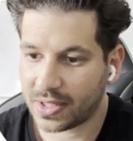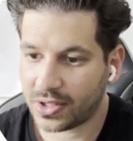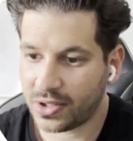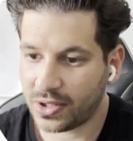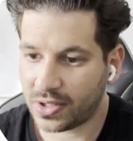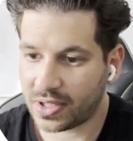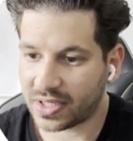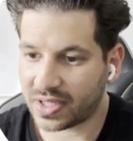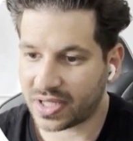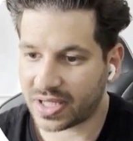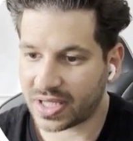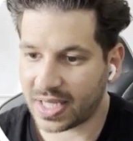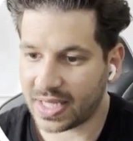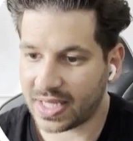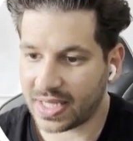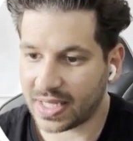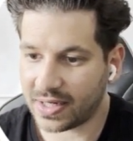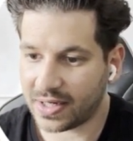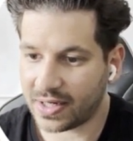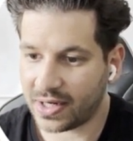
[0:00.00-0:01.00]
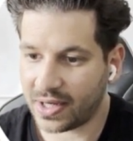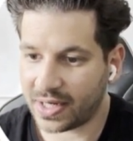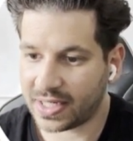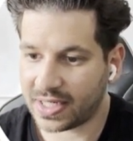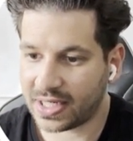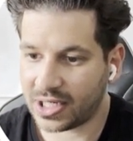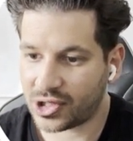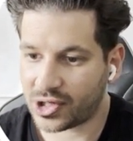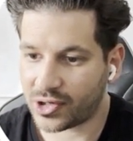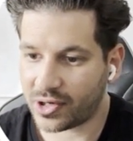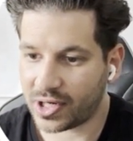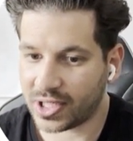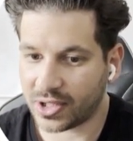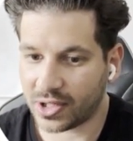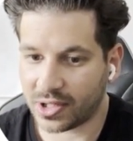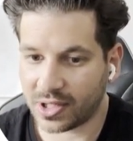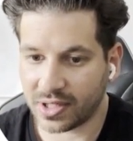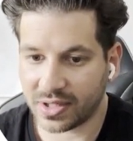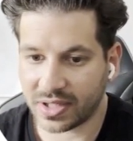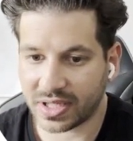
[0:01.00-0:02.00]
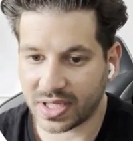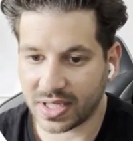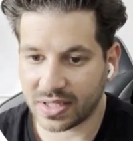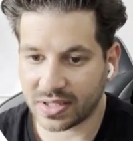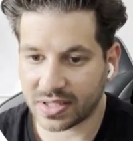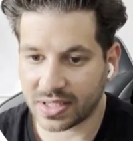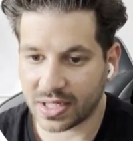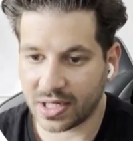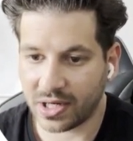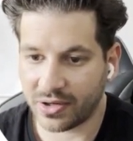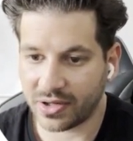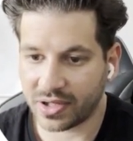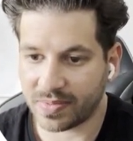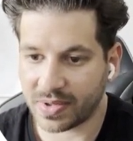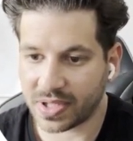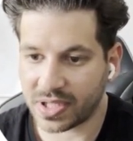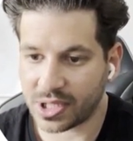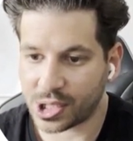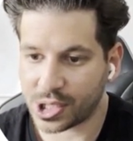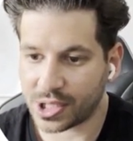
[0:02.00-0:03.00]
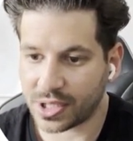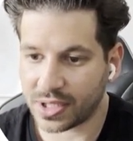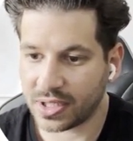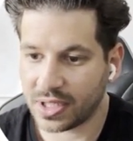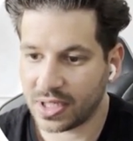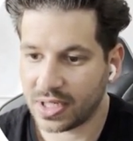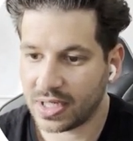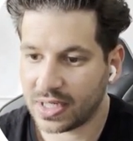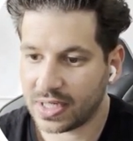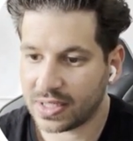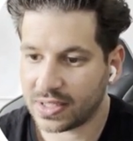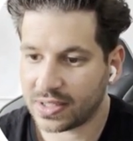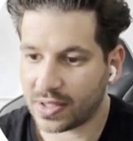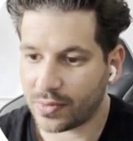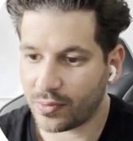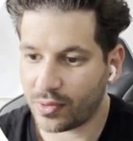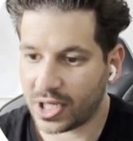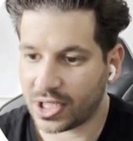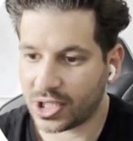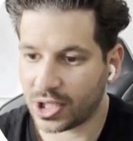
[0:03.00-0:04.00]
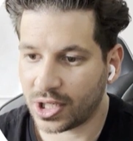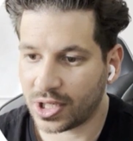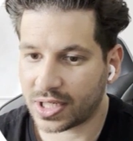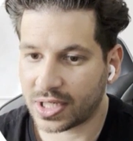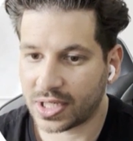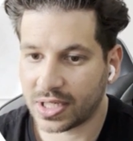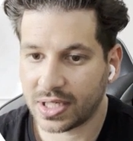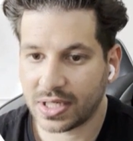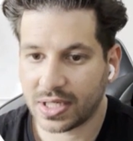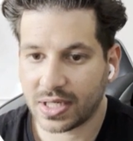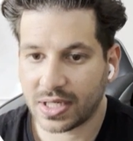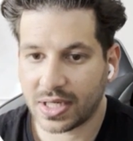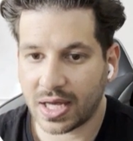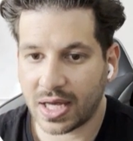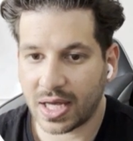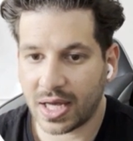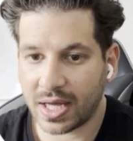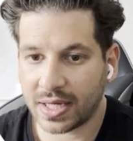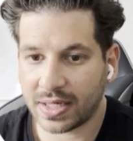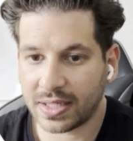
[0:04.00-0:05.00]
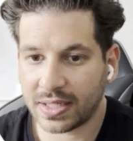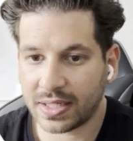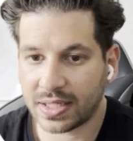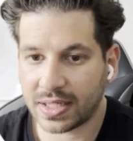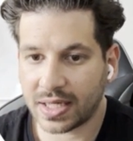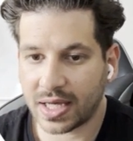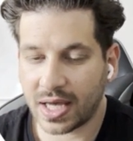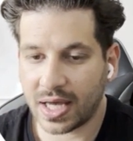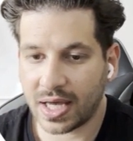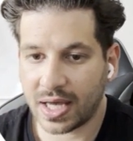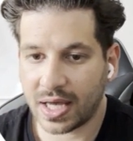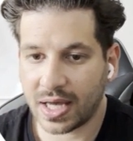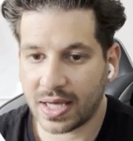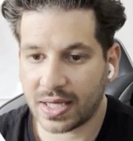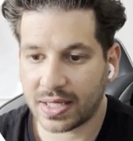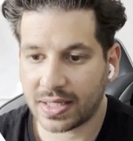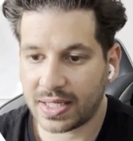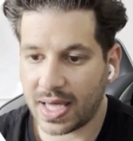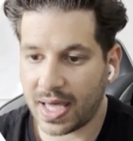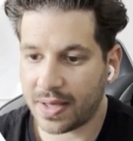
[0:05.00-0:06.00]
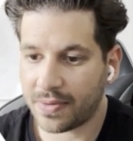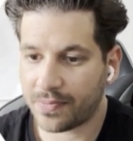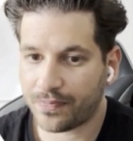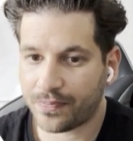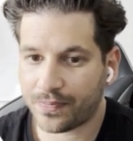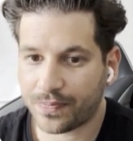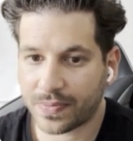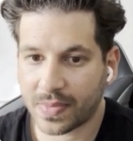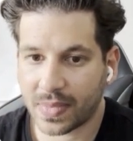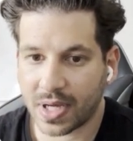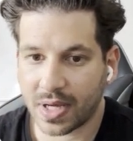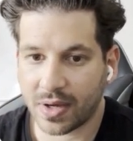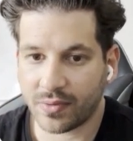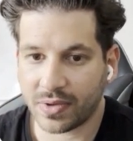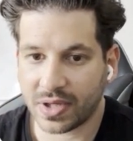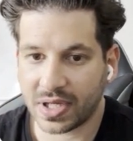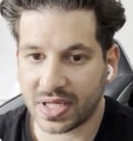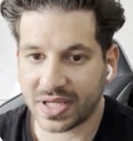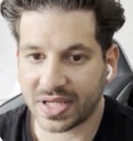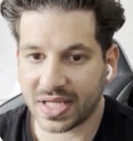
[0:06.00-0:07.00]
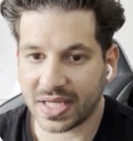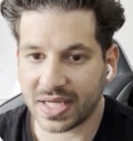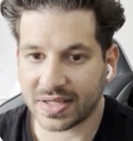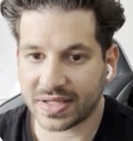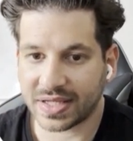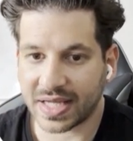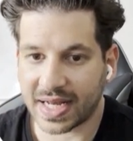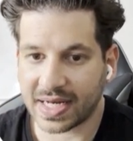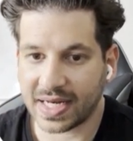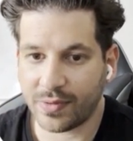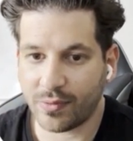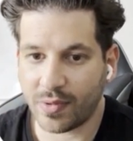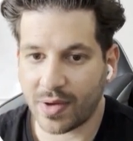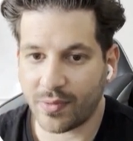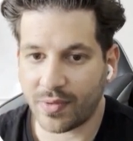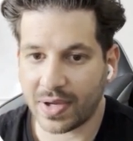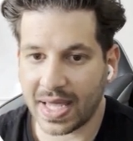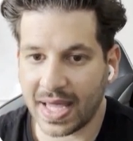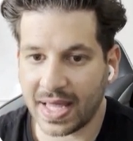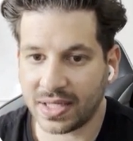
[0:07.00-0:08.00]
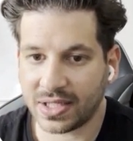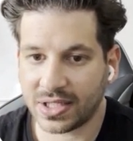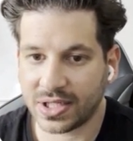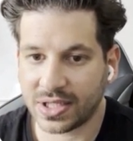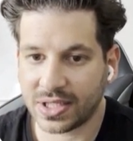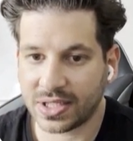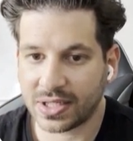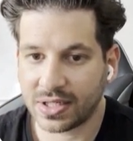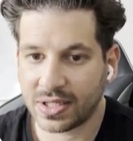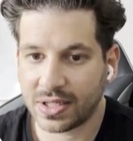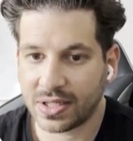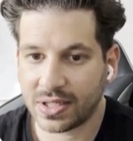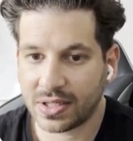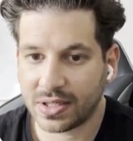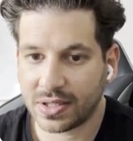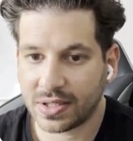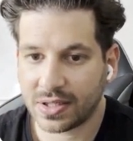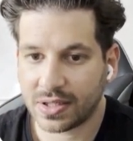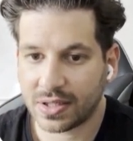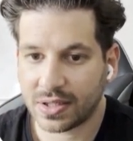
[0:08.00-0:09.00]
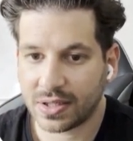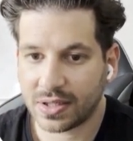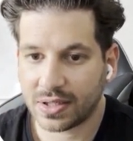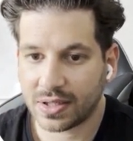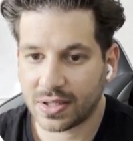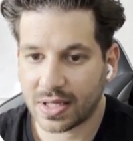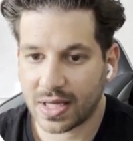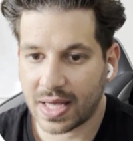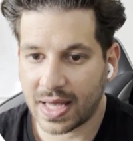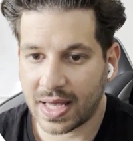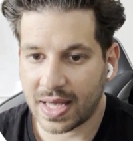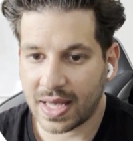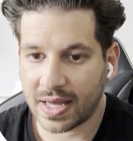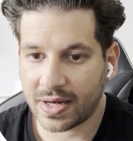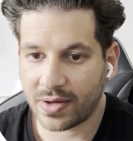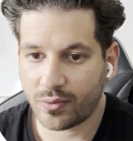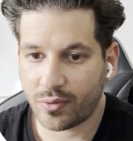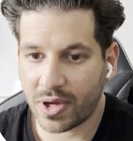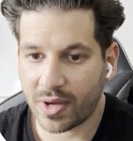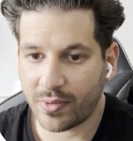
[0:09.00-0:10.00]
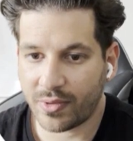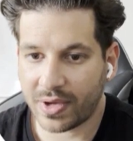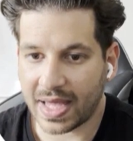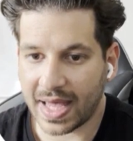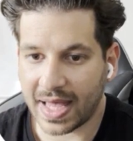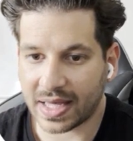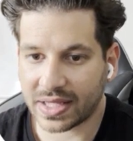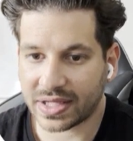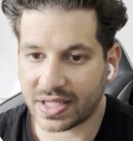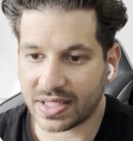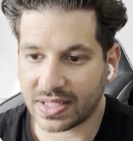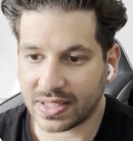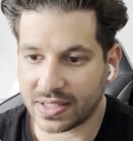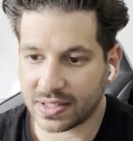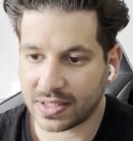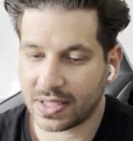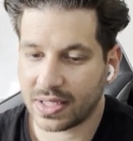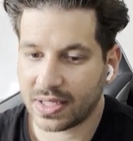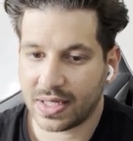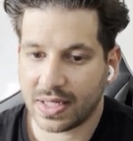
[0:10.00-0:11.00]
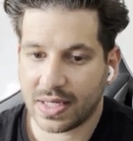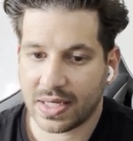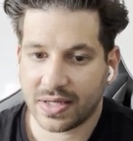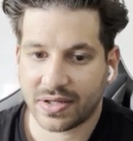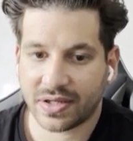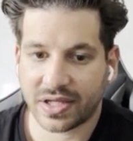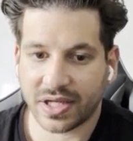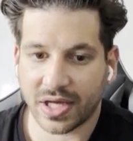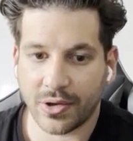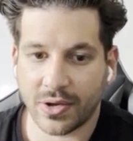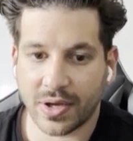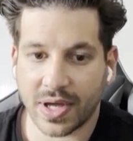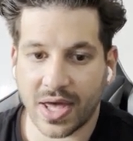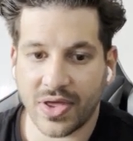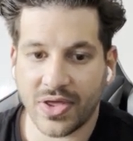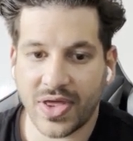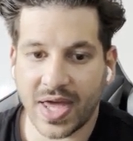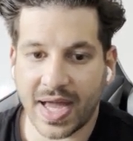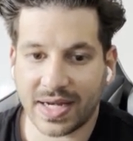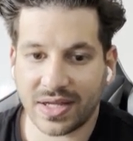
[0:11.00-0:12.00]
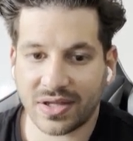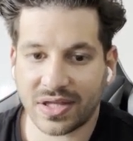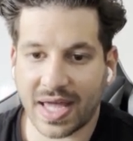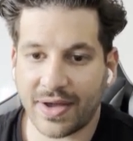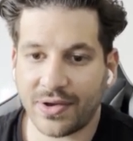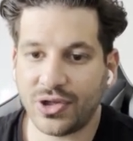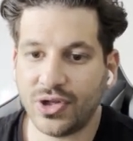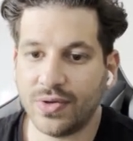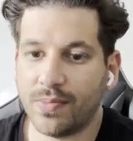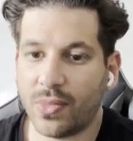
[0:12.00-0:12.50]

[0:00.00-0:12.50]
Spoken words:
you can see $93 is the close position that we took, and yeah, and we can see exactly where we entered and where we exited. So that is how you